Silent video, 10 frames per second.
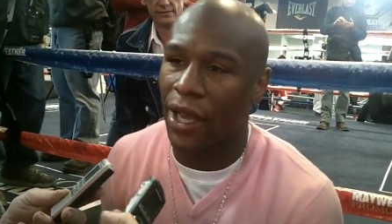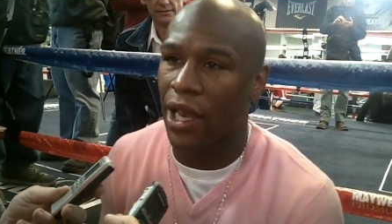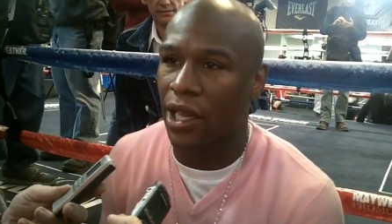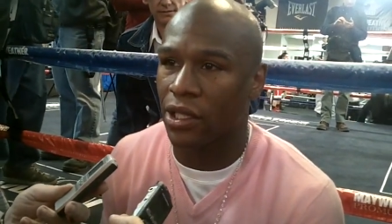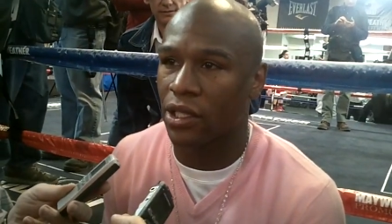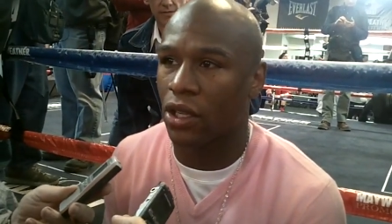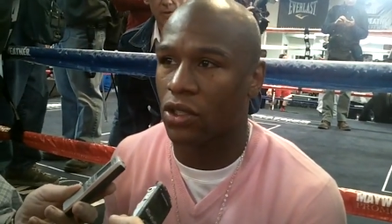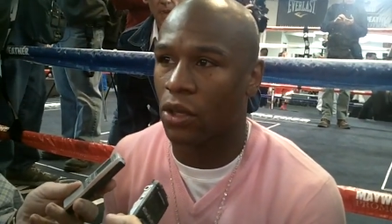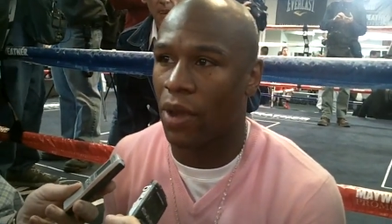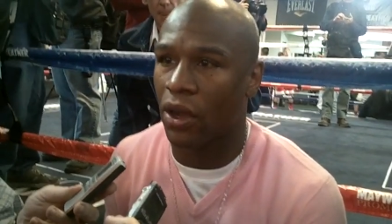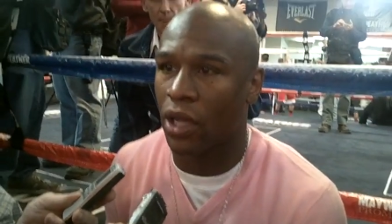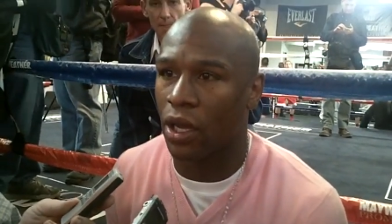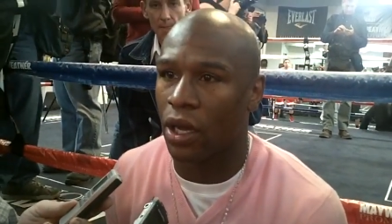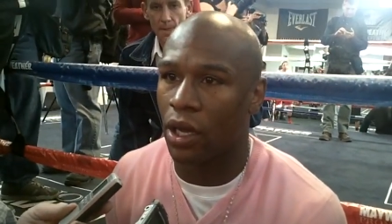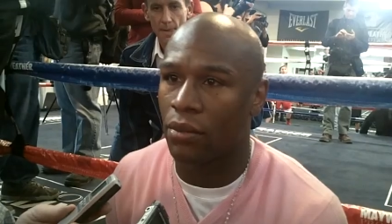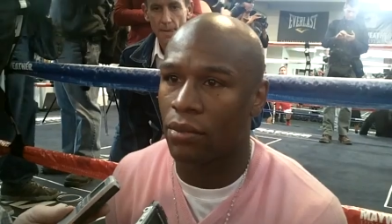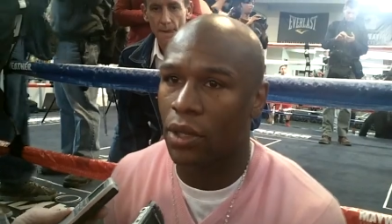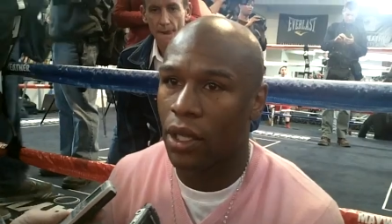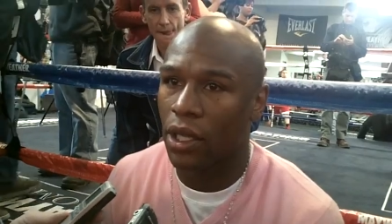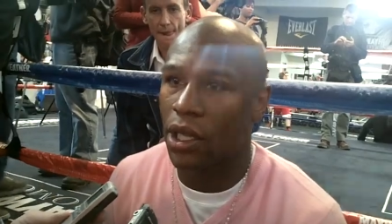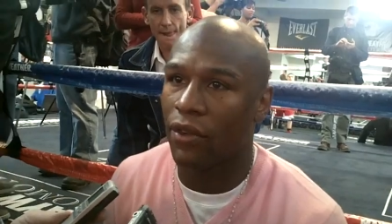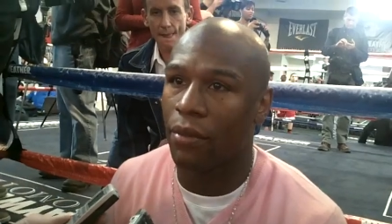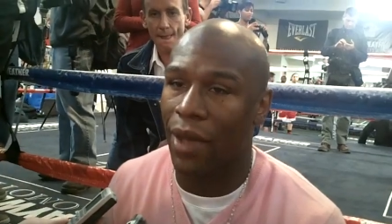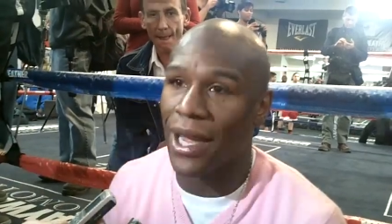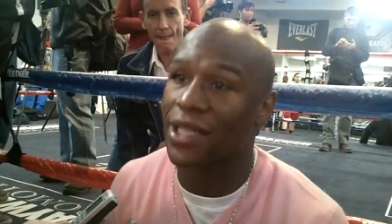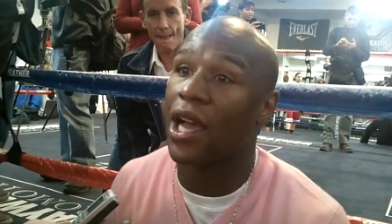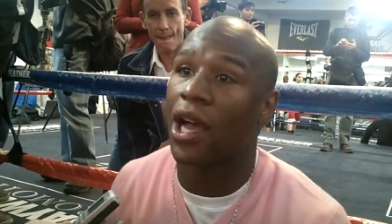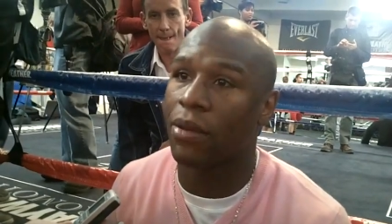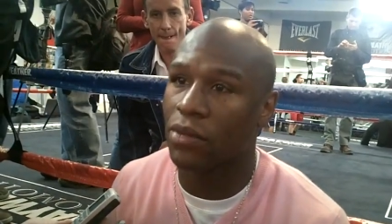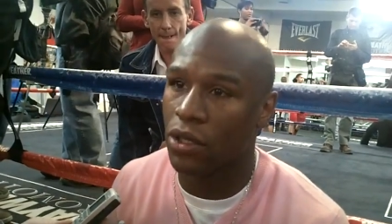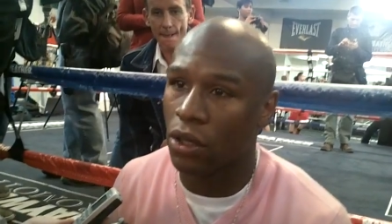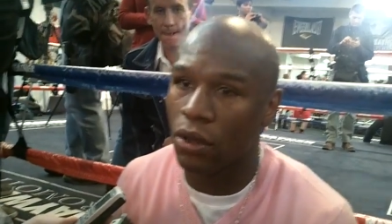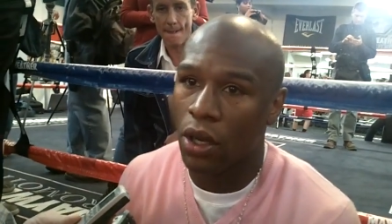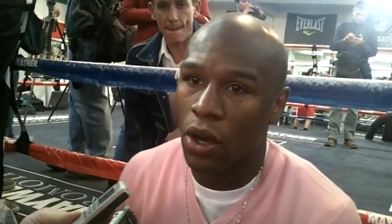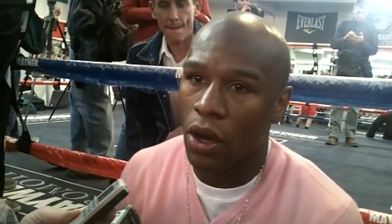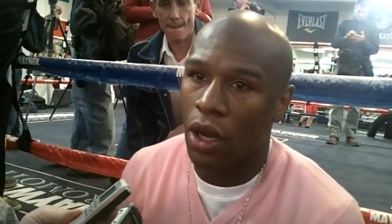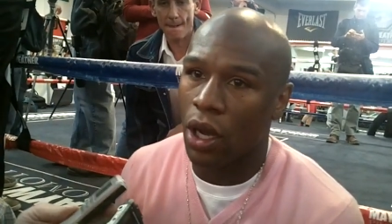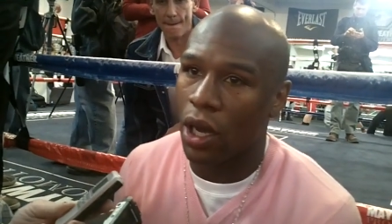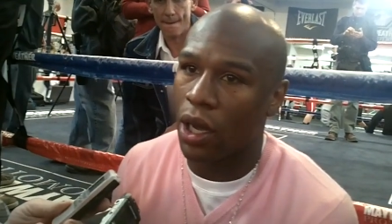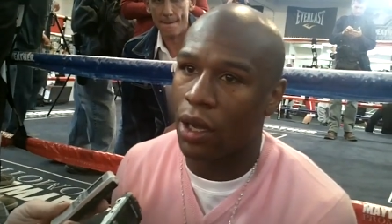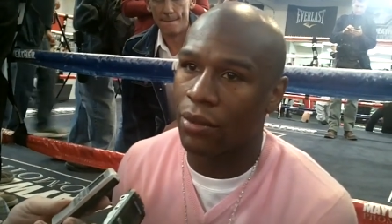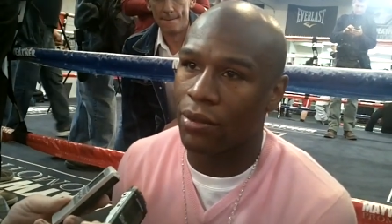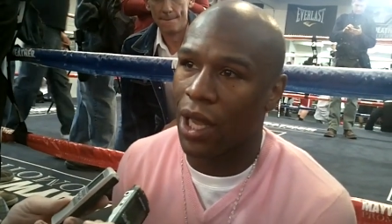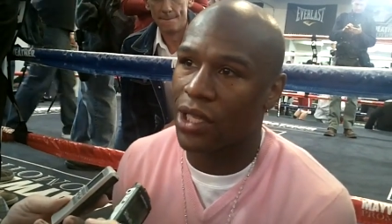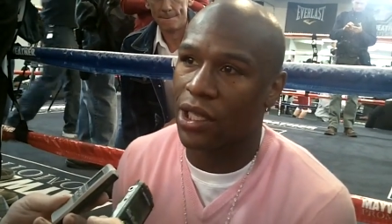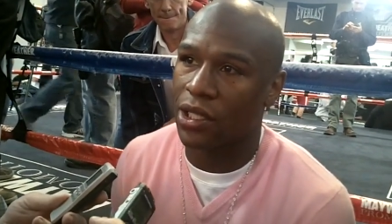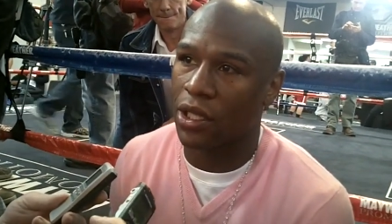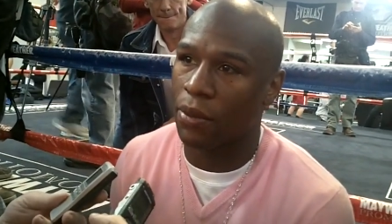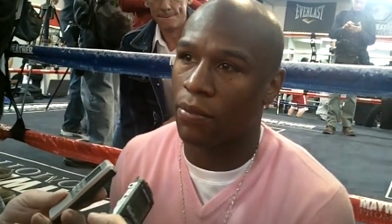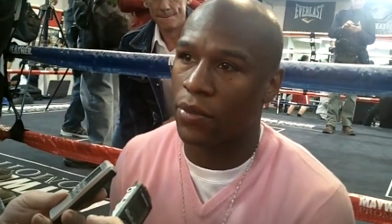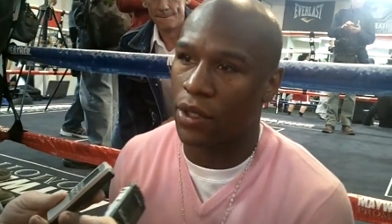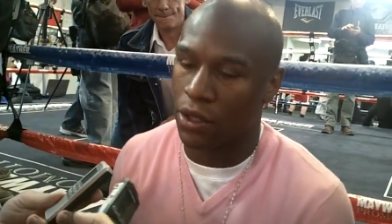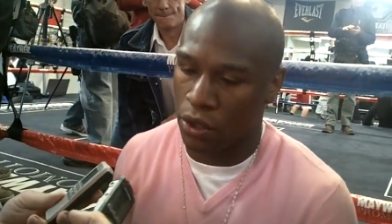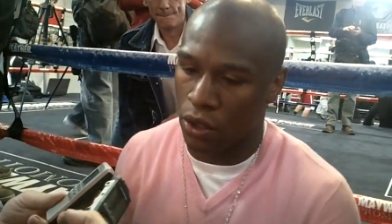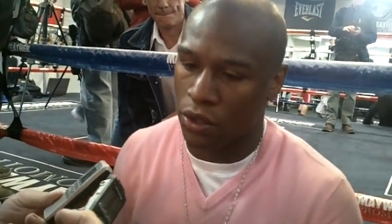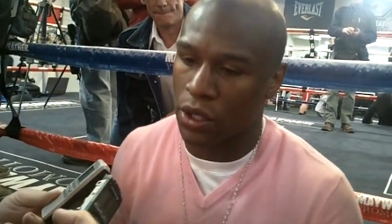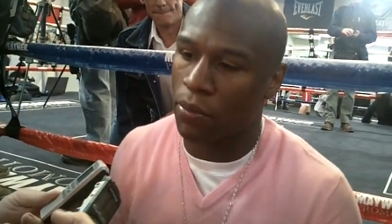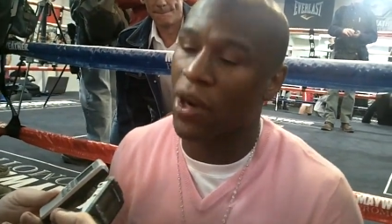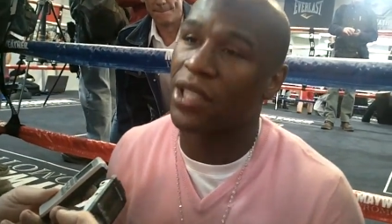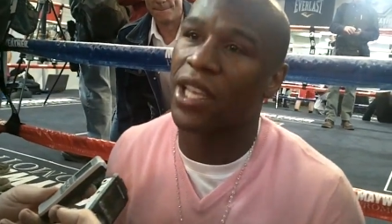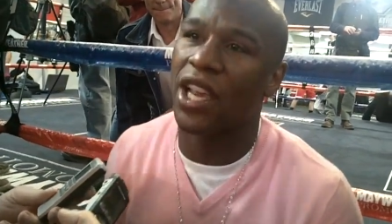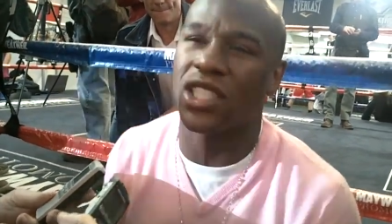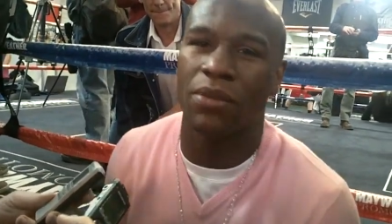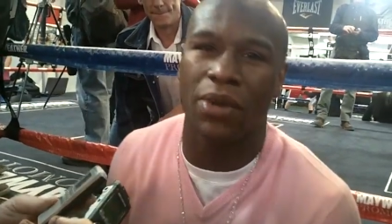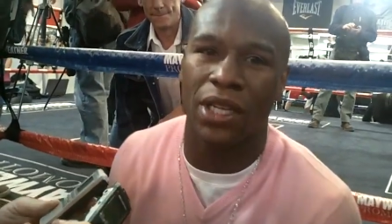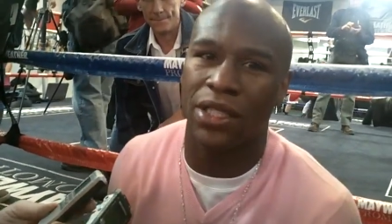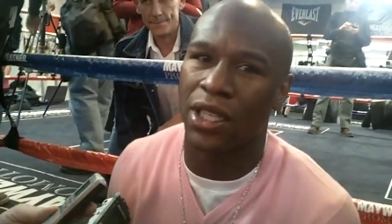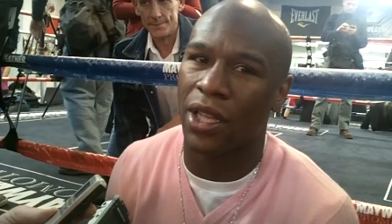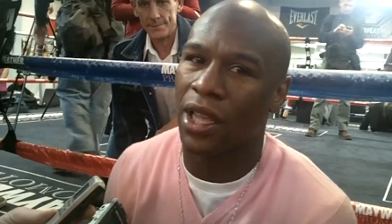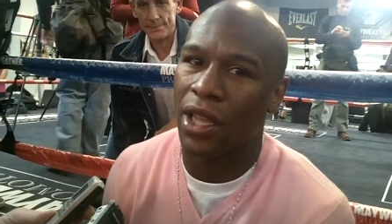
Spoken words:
financially. It's also about giving back time. So not just to, to breast cancer, but to